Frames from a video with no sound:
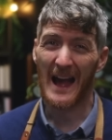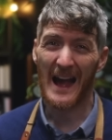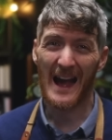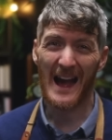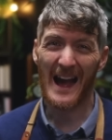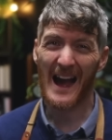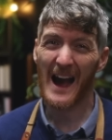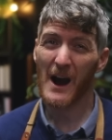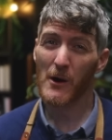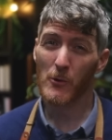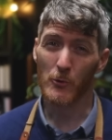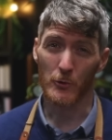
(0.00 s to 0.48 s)

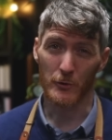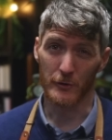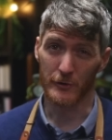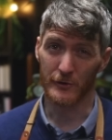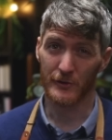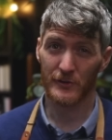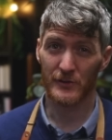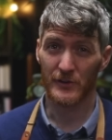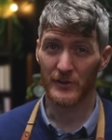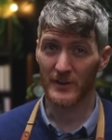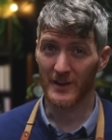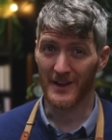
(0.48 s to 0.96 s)

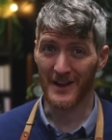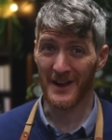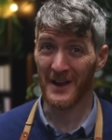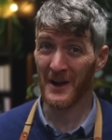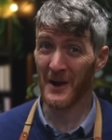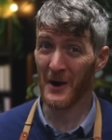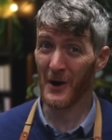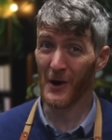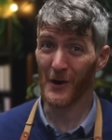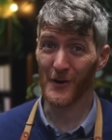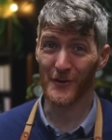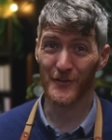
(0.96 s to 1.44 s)
hours
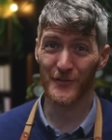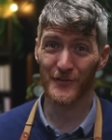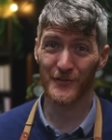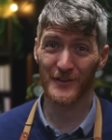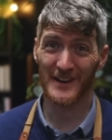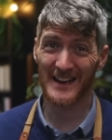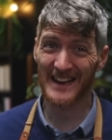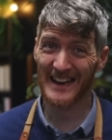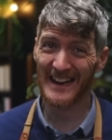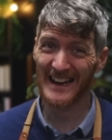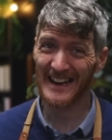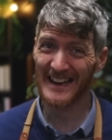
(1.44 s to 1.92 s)
of
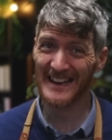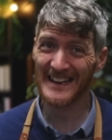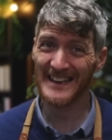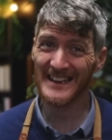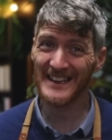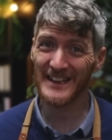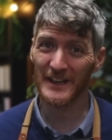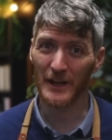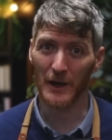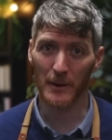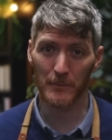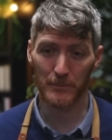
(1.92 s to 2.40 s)

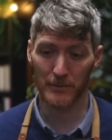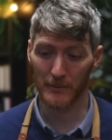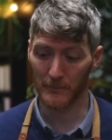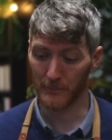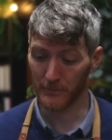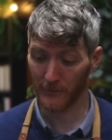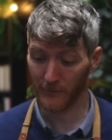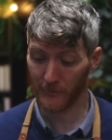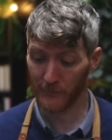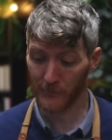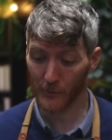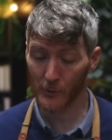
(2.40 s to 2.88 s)
cleanup
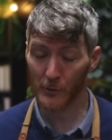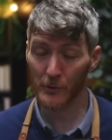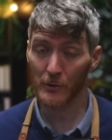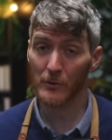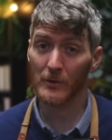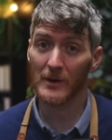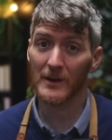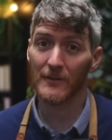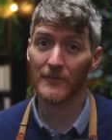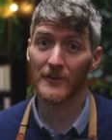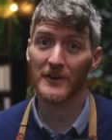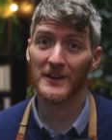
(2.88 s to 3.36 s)
before
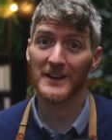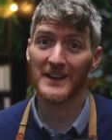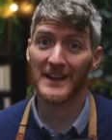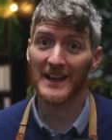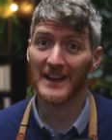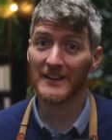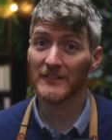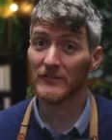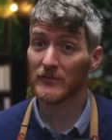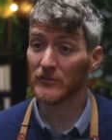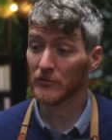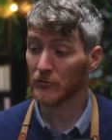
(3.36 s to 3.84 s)
you even
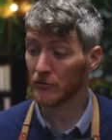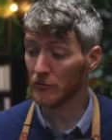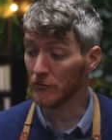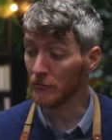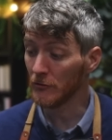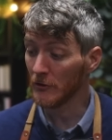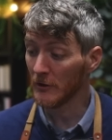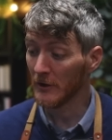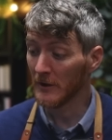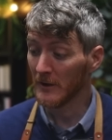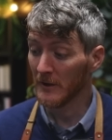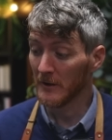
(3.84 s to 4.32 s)
get to
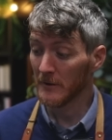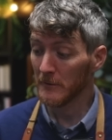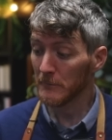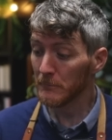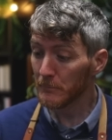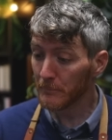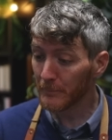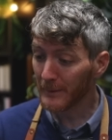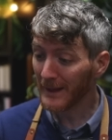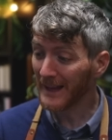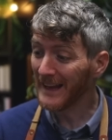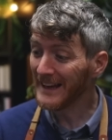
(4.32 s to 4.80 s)

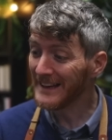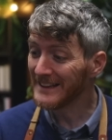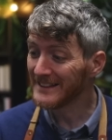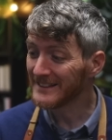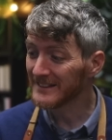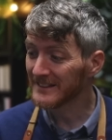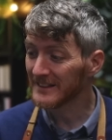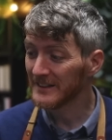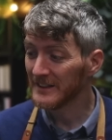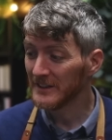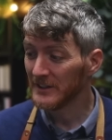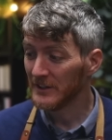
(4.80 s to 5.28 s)

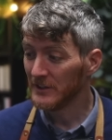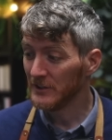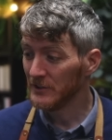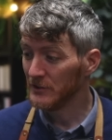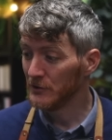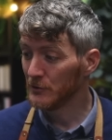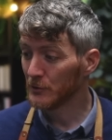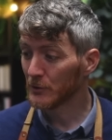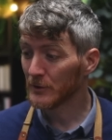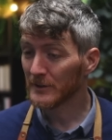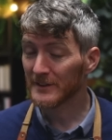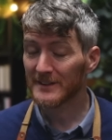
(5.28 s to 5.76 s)
paint,
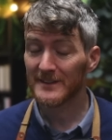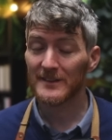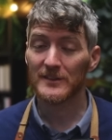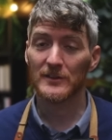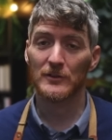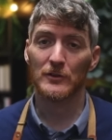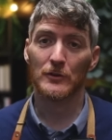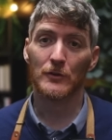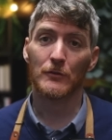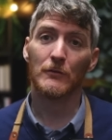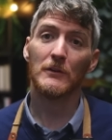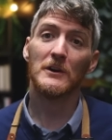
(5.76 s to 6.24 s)
you're
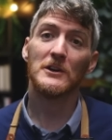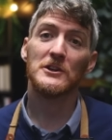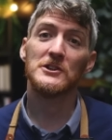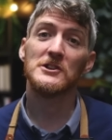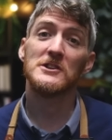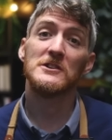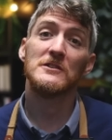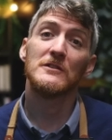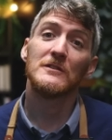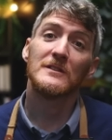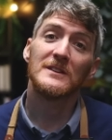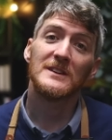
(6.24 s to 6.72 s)

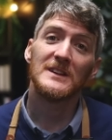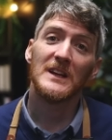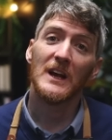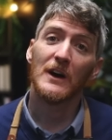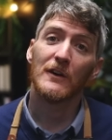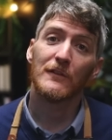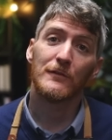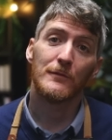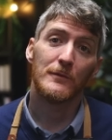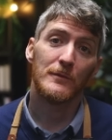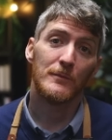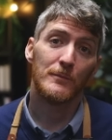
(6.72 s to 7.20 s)
discouraging
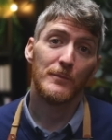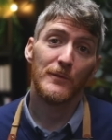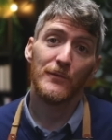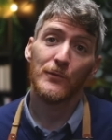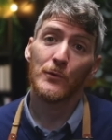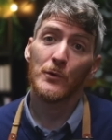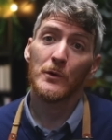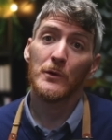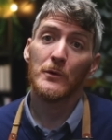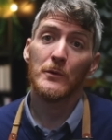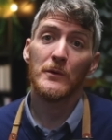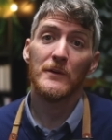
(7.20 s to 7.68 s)
yourself
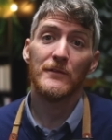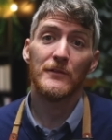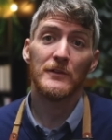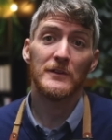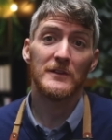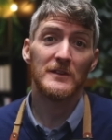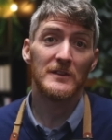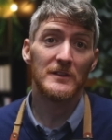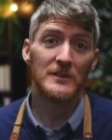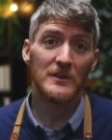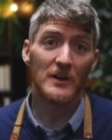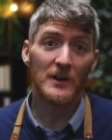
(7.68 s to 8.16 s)
before you
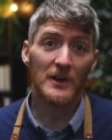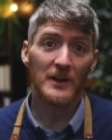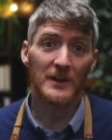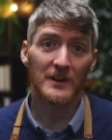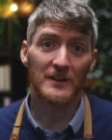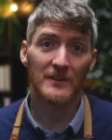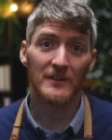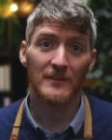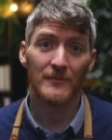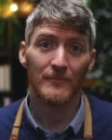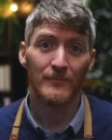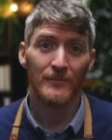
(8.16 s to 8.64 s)
even
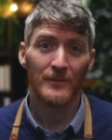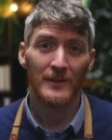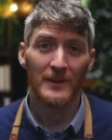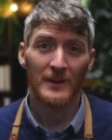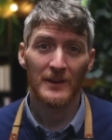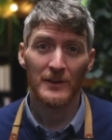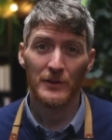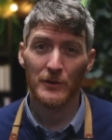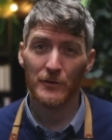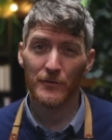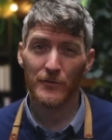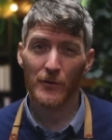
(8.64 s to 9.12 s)
start.
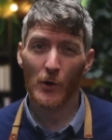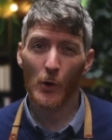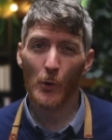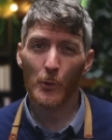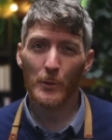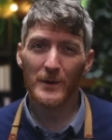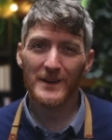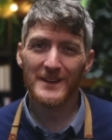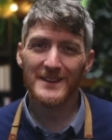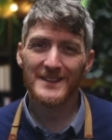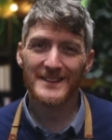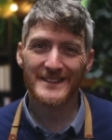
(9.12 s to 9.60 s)
You've
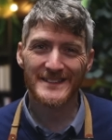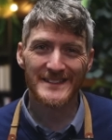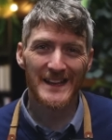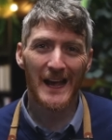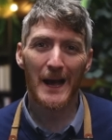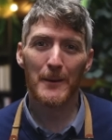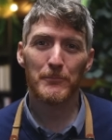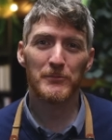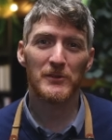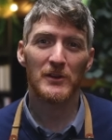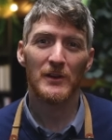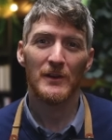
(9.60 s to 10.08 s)
already
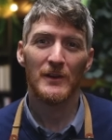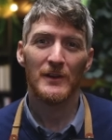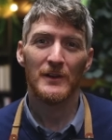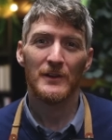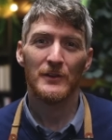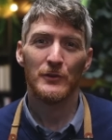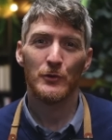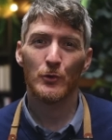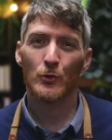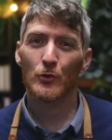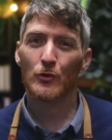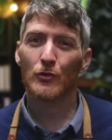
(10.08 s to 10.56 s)
sapped
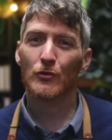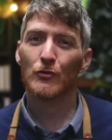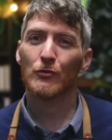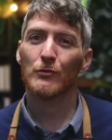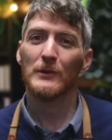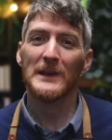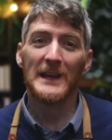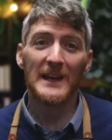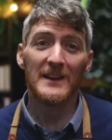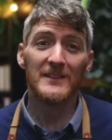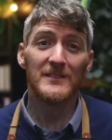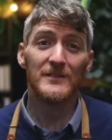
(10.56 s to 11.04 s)
your
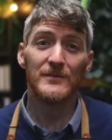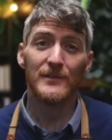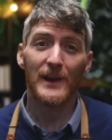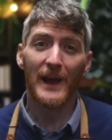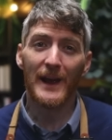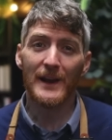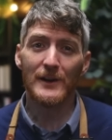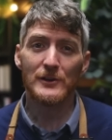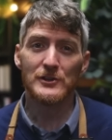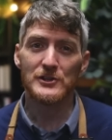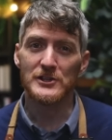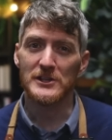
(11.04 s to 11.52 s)
creative
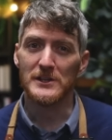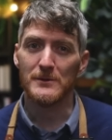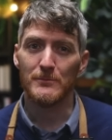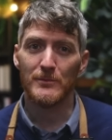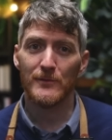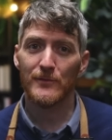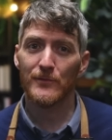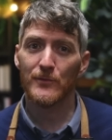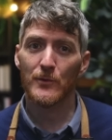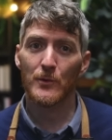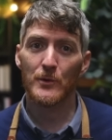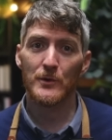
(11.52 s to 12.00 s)
energy
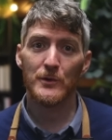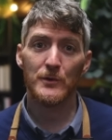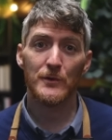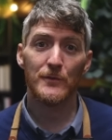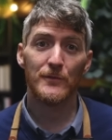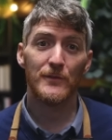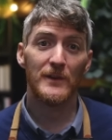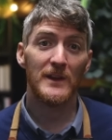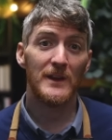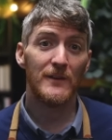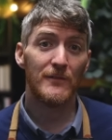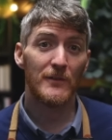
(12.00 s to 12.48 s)
before
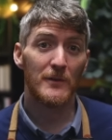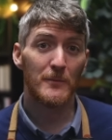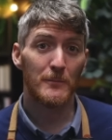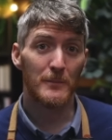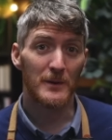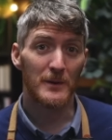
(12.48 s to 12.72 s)
you've even